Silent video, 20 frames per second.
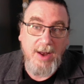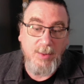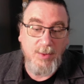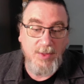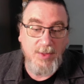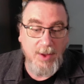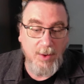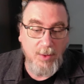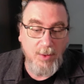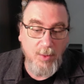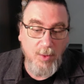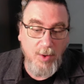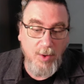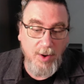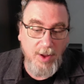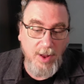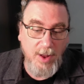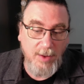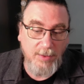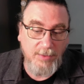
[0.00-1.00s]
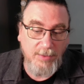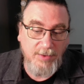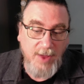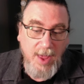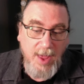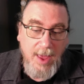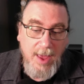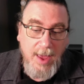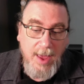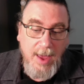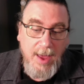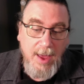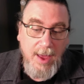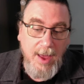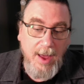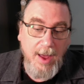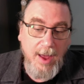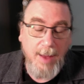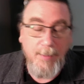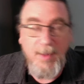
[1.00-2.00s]
without organs.
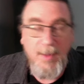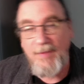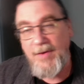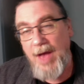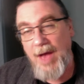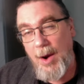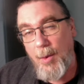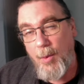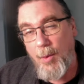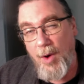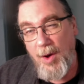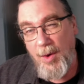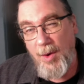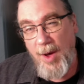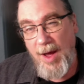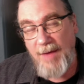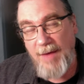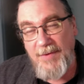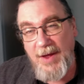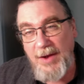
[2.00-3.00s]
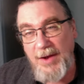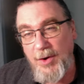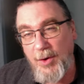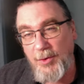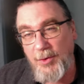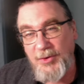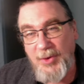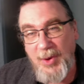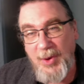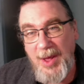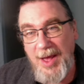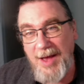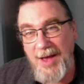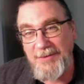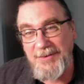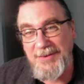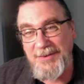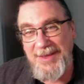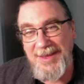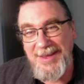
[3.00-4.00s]
Um, I've got a one off on
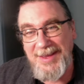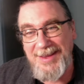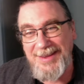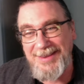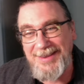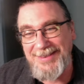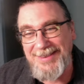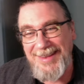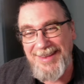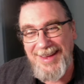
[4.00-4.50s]
Dostoevsky's.